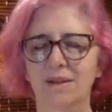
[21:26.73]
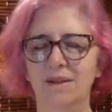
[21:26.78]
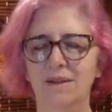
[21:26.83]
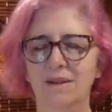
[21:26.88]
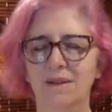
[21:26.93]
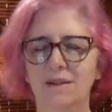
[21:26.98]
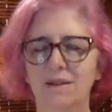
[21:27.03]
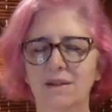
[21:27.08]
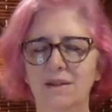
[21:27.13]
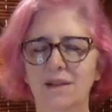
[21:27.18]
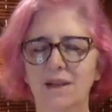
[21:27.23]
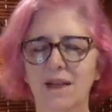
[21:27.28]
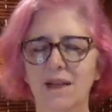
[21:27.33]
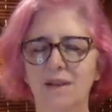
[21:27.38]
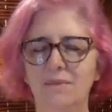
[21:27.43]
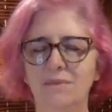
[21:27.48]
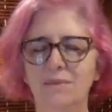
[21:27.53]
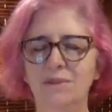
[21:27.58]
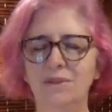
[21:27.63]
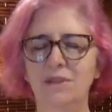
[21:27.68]
A little
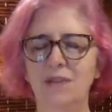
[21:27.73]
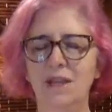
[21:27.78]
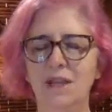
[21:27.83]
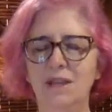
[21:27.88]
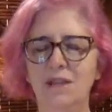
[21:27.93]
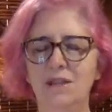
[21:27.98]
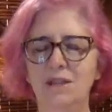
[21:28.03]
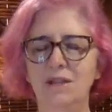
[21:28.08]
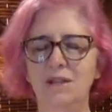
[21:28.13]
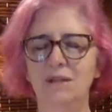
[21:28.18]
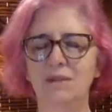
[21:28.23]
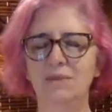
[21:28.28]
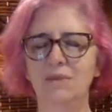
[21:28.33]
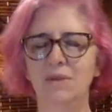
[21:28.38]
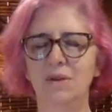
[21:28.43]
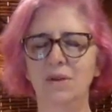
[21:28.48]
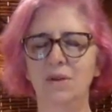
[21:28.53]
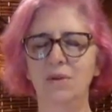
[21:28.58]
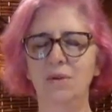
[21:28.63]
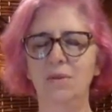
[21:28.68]
conversation of the
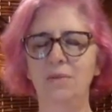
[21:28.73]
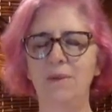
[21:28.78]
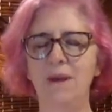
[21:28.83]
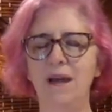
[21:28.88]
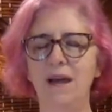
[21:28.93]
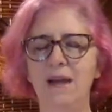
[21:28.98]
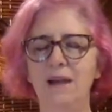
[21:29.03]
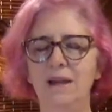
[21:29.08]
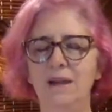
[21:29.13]
whole body